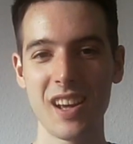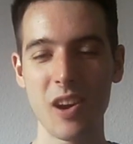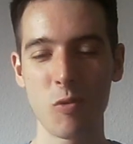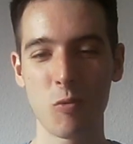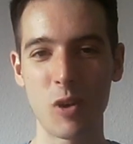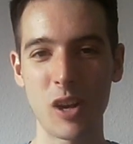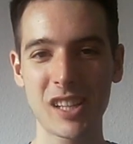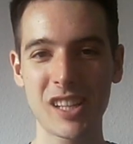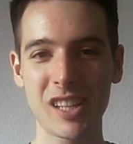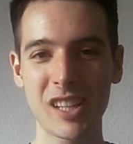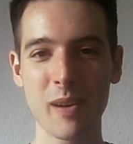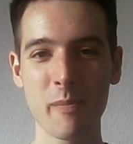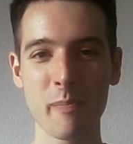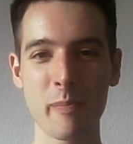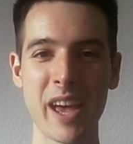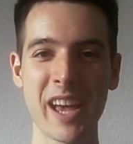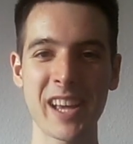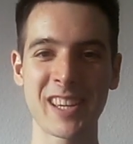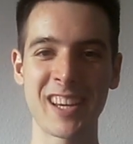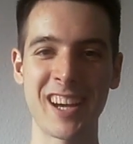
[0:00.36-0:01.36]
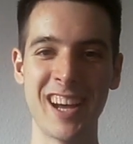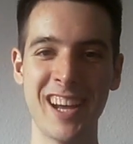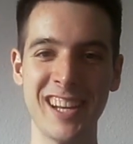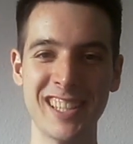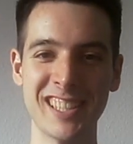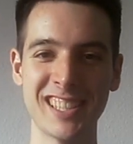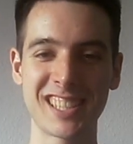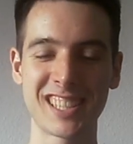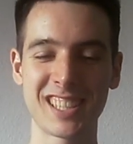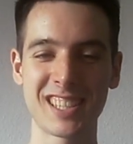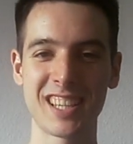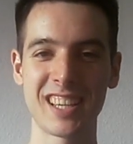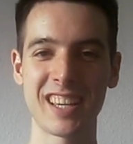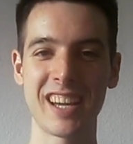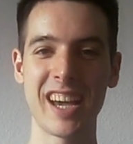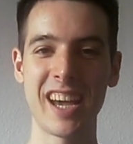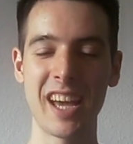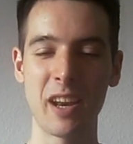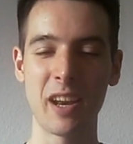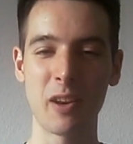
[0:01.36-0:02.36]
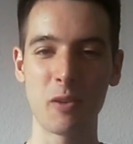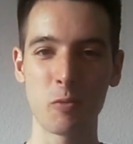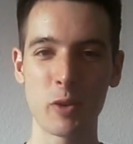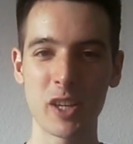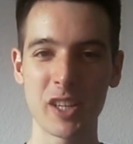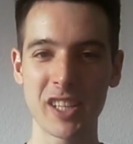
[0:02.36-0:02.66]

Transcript: Welcome back, guys, and we're